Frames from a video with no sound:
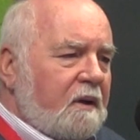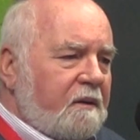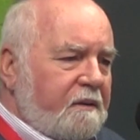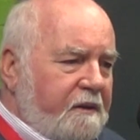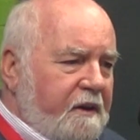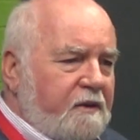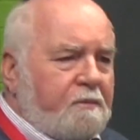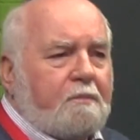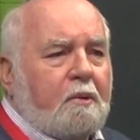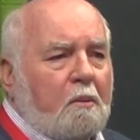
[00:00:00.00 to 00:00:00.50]

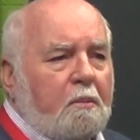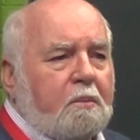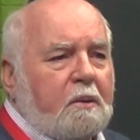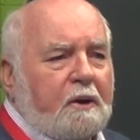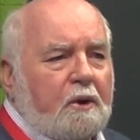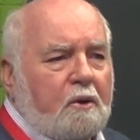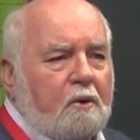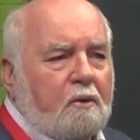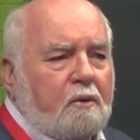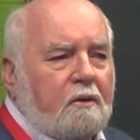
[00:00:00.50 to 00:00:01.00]
there's probably
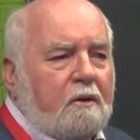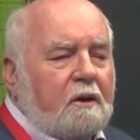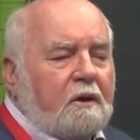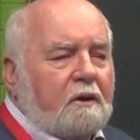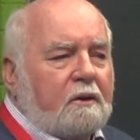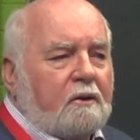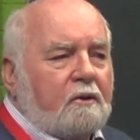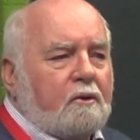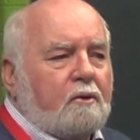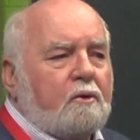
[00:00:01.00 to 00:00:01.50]

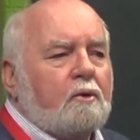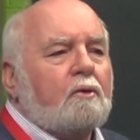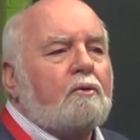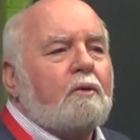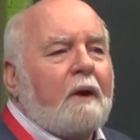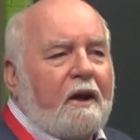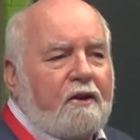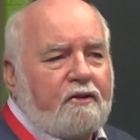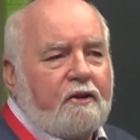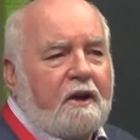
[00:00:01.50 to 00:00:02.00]
good
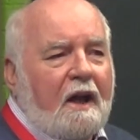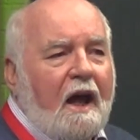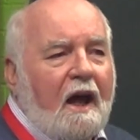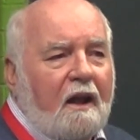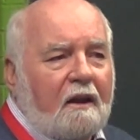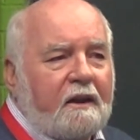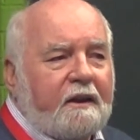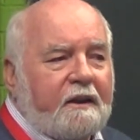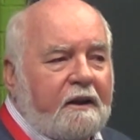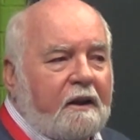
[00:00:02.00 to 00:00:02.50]

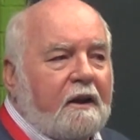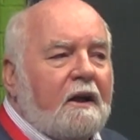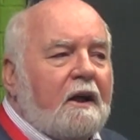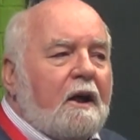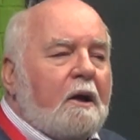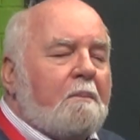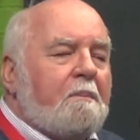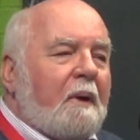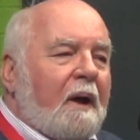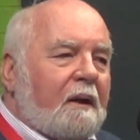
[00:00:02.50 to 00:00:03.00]
rationale here.
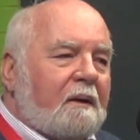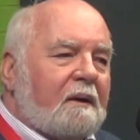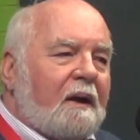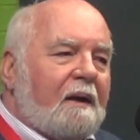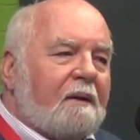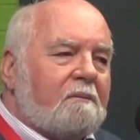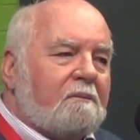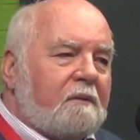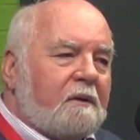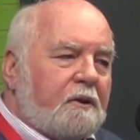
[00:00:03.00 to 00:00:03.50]
But
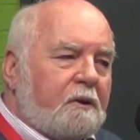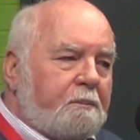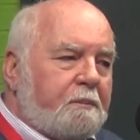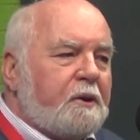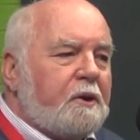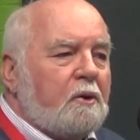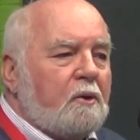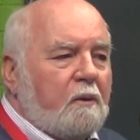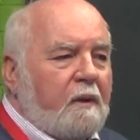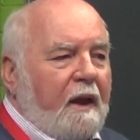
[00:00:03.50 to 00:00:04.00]
when you
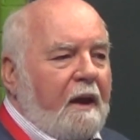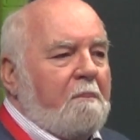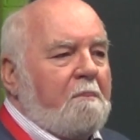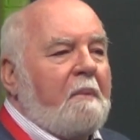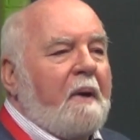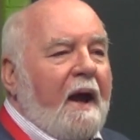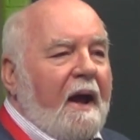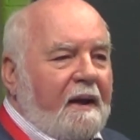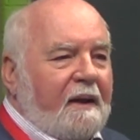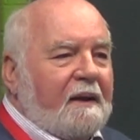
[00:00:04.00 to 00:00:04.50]
peel that
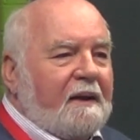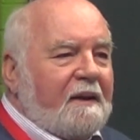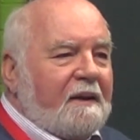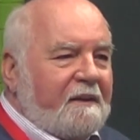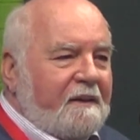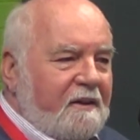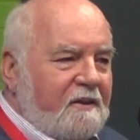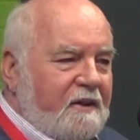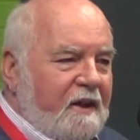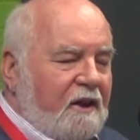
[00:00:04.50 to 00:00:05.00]
back,
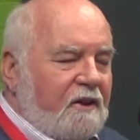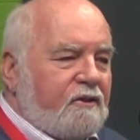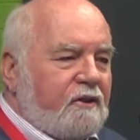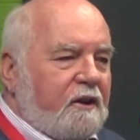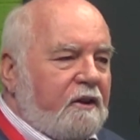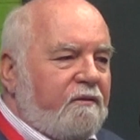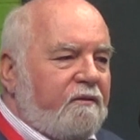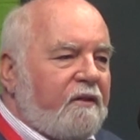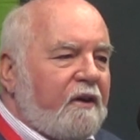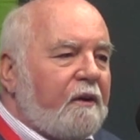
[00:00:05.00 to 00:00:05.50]
there's
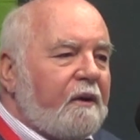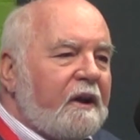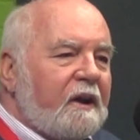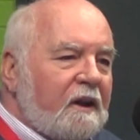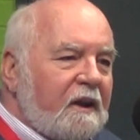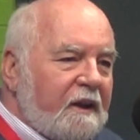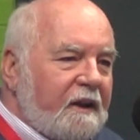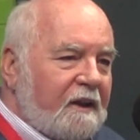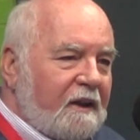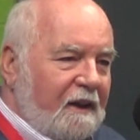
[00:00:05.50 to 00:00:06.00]
actually very
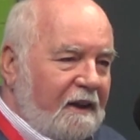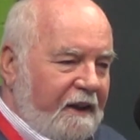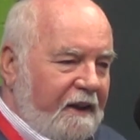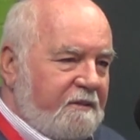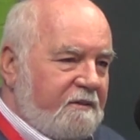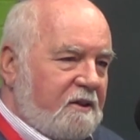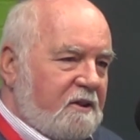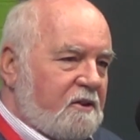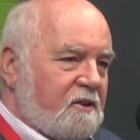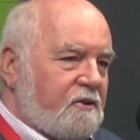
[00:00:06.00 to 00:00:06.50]
little
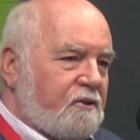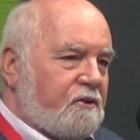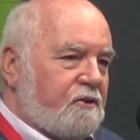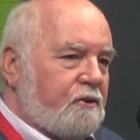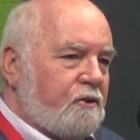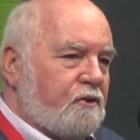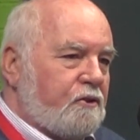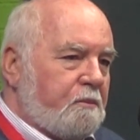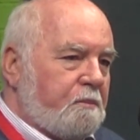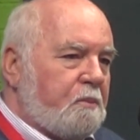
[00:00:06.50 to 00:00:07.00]
evidence
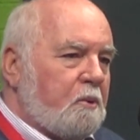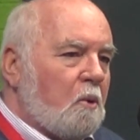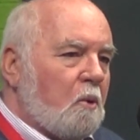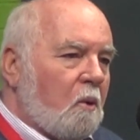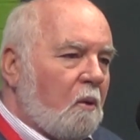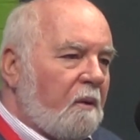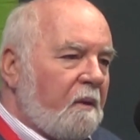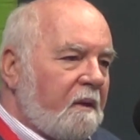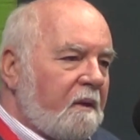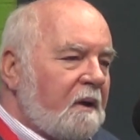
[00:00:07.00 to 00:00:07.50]
to
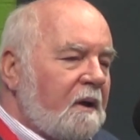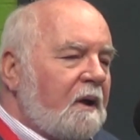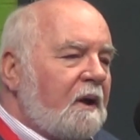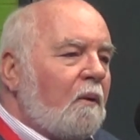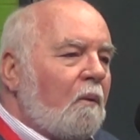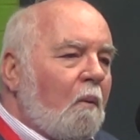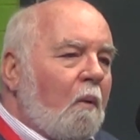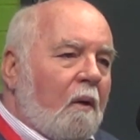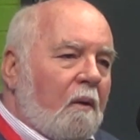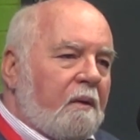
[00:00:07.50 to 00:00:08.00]
support
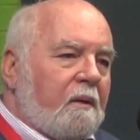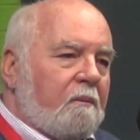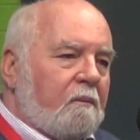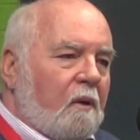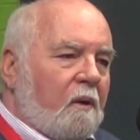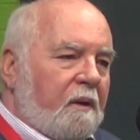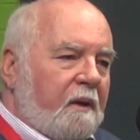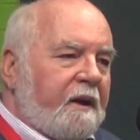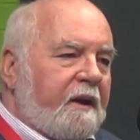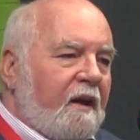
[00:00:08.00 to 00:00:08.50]

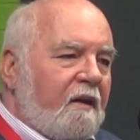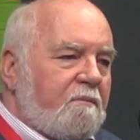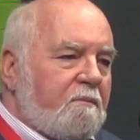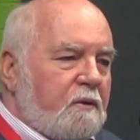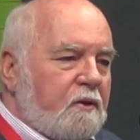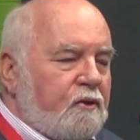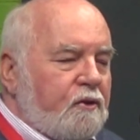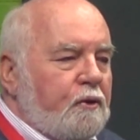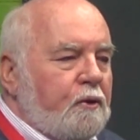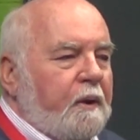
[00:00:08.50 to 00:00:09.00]
what the
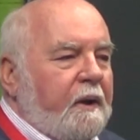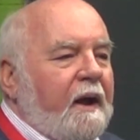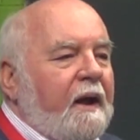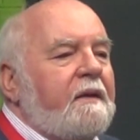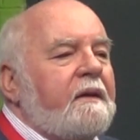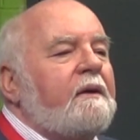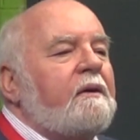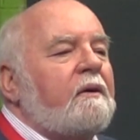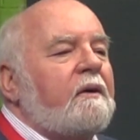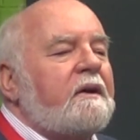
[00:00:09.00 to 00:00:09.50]
government's doing.
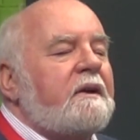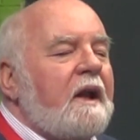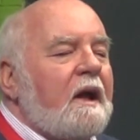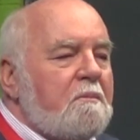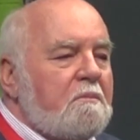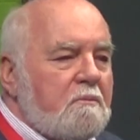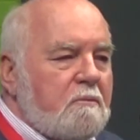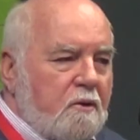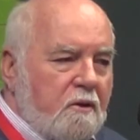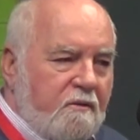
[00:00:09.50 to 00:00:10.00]
And there are a
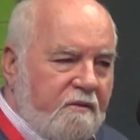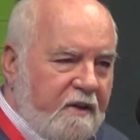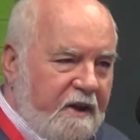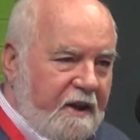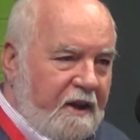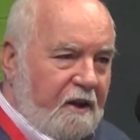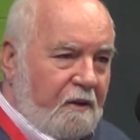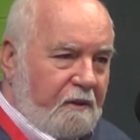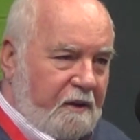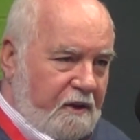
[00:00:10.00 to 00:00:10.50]
number of
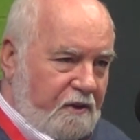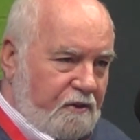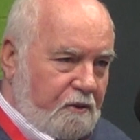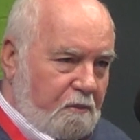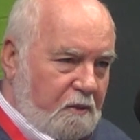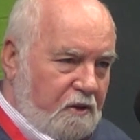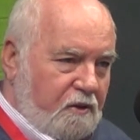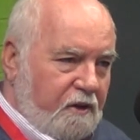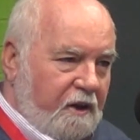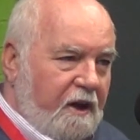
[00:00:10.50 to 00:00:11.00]
areas in
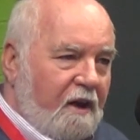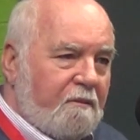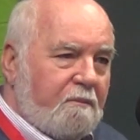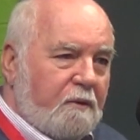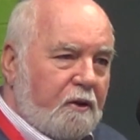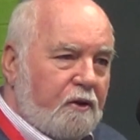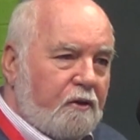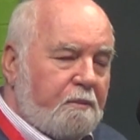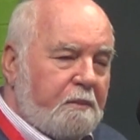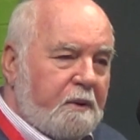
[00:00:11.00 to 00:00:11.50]
which the
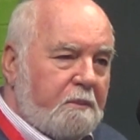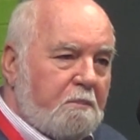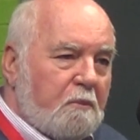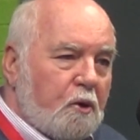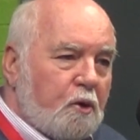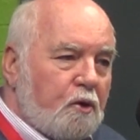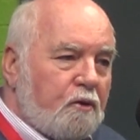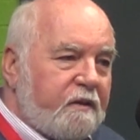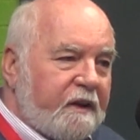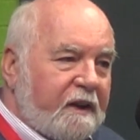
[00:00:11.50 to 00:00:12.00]
government has been
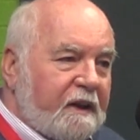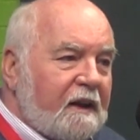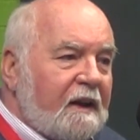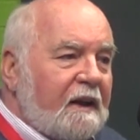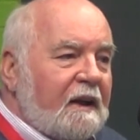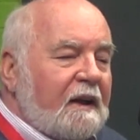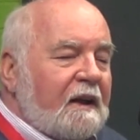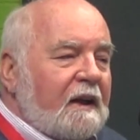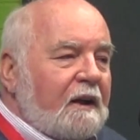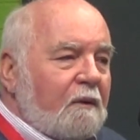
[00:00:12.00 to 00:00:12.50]
moving,
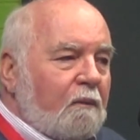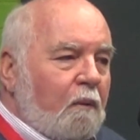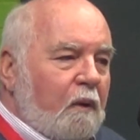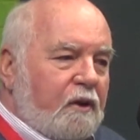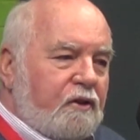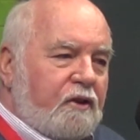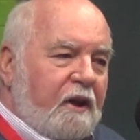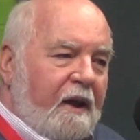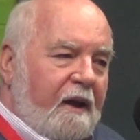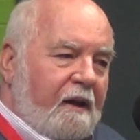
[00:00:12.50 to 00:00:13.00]

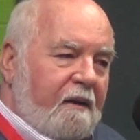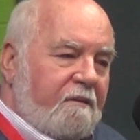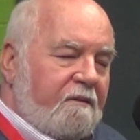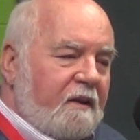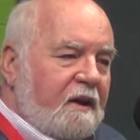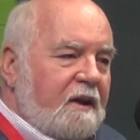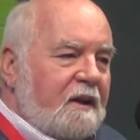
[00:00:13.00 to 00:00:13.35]
which have